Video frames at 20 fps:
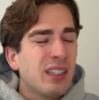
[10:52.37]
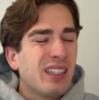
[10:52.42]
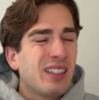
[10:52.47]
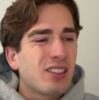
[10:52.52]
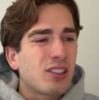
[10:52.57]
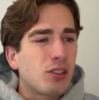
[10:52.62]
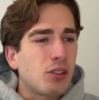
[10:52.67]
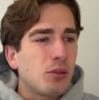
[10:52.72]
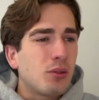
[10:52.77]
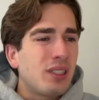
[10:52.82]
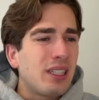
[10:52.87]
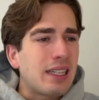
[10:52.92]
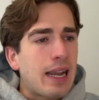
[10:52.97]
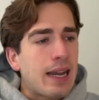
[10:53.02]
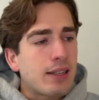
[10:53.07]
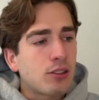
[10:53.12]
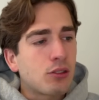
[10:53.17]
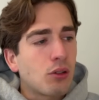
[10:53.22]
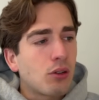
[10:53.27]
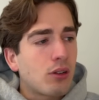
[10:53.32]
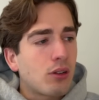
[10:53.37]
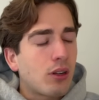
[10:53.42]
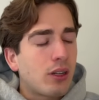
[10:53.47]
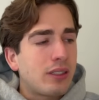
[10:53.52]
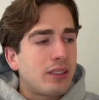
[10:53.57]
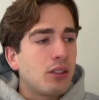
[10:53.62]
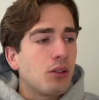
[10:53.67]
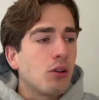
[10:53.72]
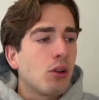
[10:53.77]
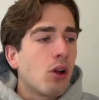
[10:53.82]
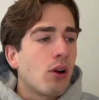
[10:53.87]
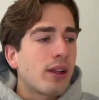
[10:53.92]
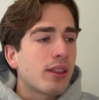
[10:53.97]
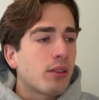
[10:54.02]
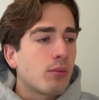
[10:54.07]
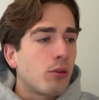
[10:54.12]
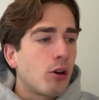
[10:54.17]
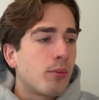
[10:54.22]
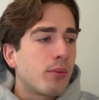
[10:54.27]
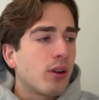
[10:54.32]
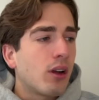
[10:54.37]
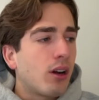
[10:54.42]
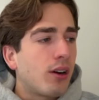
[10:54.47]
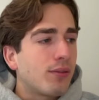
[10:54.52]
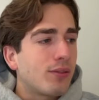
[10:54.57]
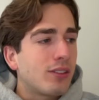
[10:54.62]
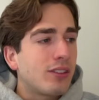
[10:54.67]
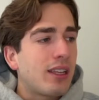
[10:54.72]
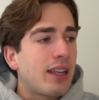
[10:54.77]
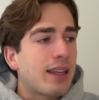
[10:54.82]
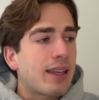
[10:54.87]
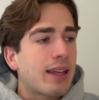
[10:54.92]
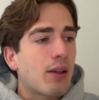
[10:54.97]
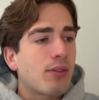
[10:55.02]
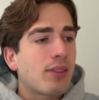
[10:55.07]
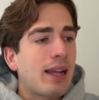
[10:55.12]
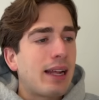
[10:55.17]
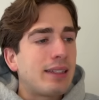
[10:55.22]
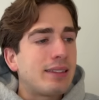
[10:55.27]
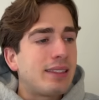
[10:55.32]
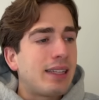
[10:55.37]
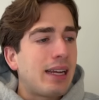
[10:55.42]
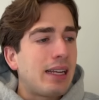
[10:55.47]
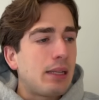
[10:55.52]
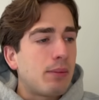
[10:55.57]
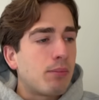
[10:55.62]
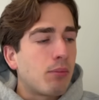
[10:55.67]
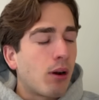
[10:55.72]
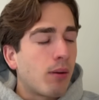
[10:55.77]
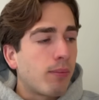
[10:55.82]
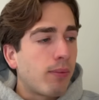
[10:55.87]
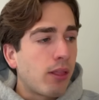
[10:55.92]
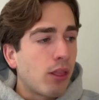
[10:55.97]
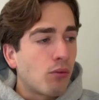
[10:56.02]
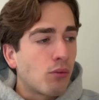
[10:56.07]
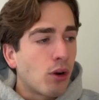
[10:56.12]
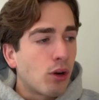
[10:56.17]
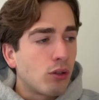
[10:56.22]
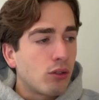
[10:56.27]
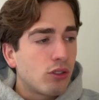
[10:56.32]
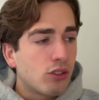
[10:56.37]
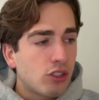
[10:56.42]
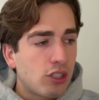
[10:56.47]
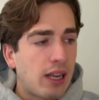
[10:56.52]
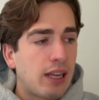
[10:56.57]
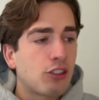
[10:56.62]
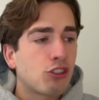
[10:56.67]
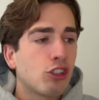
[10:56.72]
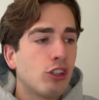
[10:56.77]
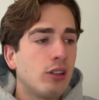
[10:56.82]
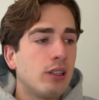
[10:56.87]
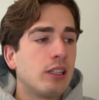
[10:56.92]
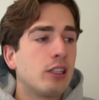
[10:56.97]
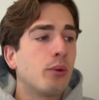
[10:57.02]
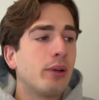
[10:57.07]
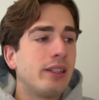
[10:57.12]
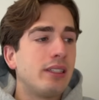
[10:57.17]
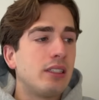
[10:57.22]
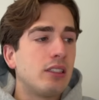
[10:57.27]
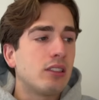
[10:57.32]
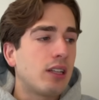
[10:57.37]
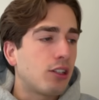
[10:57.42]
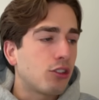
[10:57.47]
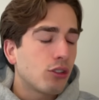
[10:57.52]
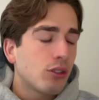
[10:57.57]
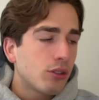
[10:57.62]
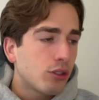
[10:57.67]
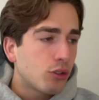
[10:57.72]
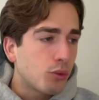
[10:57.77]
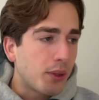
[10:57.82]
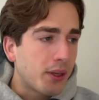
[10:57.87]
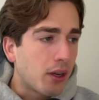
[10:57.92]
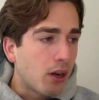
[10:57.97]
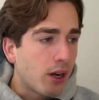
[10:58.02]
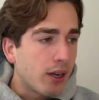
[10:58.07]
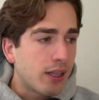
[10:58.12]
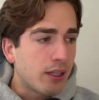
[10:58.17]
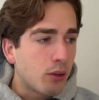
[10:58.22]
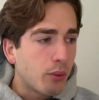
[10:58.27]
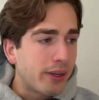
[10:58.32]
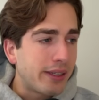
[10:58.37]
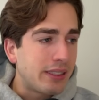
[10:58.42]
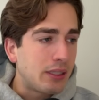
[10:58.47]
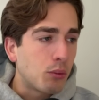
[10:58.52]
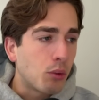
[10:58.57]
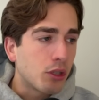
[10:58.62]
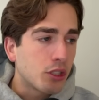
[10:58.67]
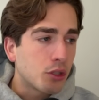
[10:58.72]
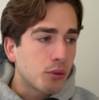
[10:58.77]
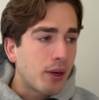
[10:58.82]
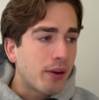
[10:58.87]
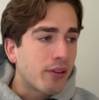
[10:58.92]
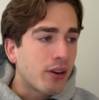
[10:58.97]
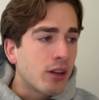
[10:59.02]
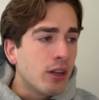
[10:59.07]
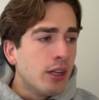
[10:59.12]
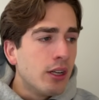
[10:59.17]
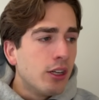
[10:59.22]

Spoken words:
So USDCAD is not an ideal long at the moment after taking out that daily bump in the road / liquidity / swing high liquidity whatsoever.